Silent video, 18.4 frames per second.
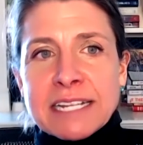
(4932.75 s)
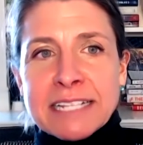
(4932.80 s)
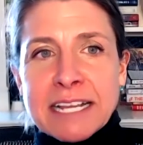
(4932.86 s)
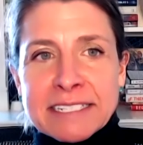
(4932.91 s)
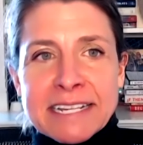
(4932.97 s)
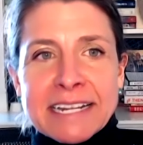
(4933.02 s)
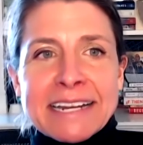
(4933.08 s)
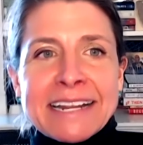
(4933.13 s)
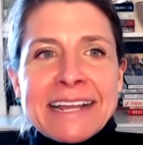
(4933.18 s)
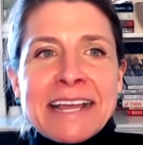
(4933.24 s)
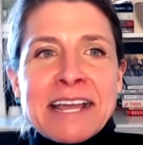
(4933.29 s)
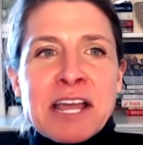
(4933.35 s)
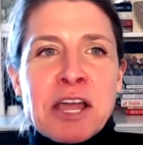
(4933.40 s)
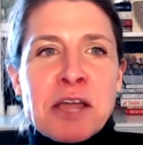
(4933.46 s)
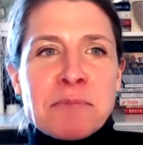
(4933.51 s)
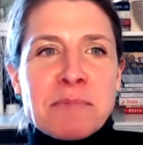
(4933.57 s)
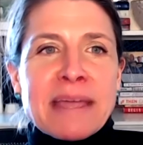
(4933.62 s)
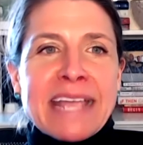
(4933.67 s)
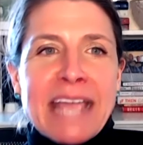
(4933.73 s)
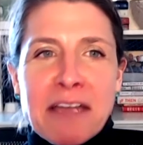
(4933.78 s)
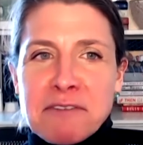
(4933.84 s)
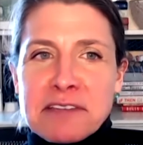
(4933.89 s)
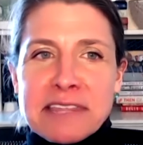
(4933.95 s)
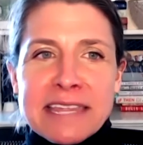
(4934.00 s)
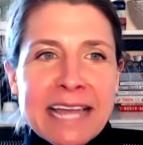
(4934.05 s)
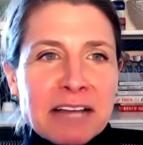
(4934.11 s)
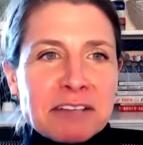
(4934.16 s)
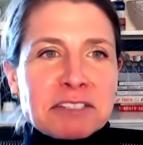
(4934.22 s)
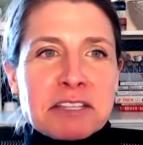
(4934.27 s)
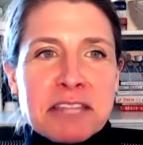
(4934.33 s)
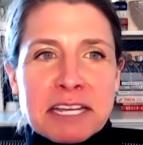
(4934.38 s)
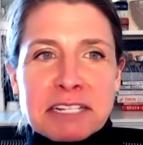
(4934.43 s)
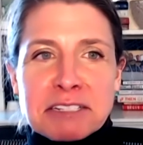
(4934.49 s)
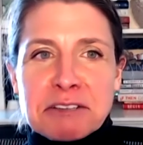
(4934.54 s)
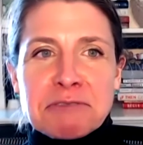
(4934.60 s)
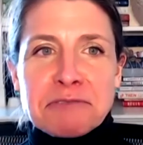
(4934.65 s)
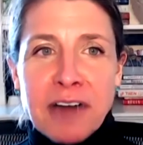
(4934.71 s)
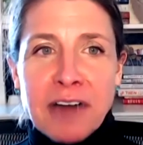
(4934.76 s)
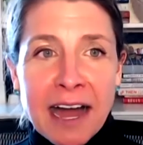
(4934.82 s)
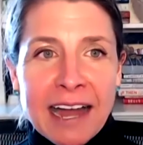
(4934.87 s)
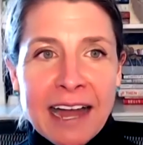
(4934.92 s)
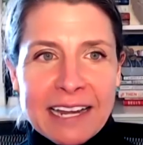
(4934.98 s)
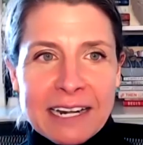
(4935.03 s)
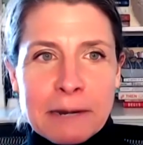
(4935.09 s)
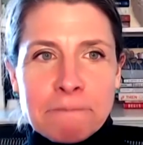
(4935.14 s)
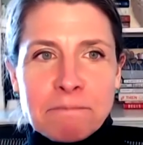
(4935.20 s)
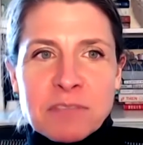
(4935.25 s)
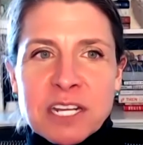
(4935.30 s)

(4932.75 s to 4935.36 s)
It doesn't make everything else that they do fine.